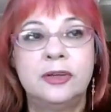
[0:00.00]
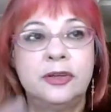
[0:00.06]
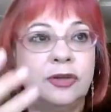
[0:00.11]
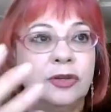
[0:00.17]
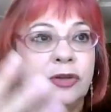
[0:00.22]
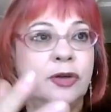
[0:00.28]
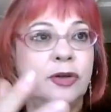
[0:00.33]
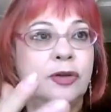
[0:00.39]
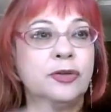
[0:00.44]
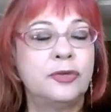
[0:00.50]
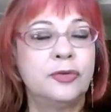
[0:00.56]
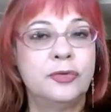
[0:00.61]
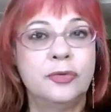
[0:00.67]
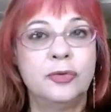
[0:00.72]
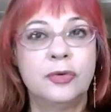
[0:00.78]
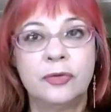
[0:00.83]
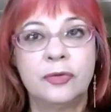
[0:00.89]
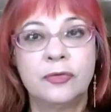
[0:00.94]
you go
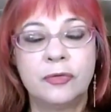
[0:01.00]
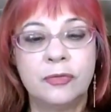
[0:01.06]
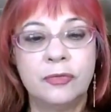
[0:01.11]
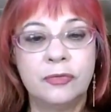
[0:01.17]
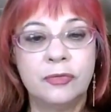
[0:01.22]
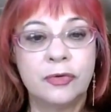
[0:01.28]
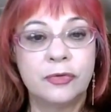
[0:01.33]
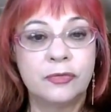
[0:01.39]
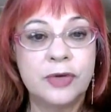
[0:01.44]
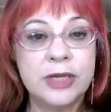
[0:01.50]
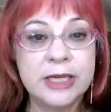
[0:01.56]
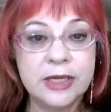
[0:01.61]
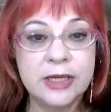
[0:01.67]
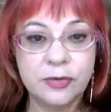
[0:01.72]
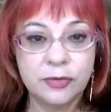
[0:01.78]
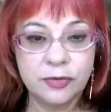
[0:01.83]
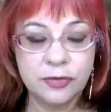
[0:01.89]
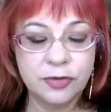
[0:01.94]
to a
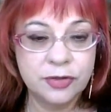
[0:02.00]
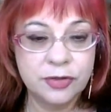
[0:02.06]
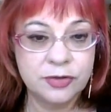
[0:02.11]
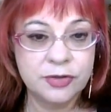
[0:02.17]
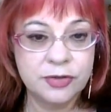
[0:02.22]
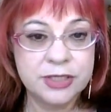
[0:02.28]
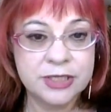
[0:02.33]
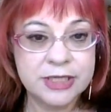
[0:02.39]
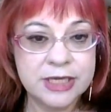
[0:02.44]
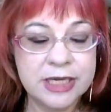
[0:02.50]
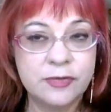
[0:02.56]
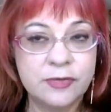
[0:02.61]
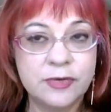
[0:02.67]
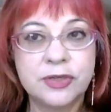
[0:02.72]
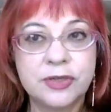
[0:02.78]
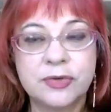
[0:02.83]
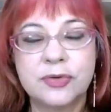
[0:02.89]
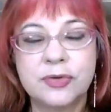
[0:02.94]
really good ski
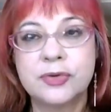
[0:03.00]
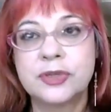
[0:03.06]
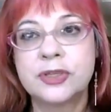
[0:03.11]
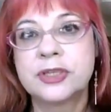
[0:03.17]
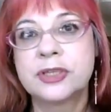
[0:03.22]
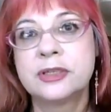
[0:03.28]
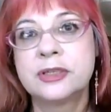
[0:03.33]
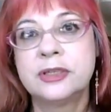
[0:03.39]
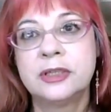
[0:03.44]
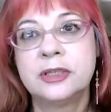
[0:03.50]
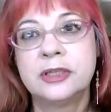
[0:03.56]
resort,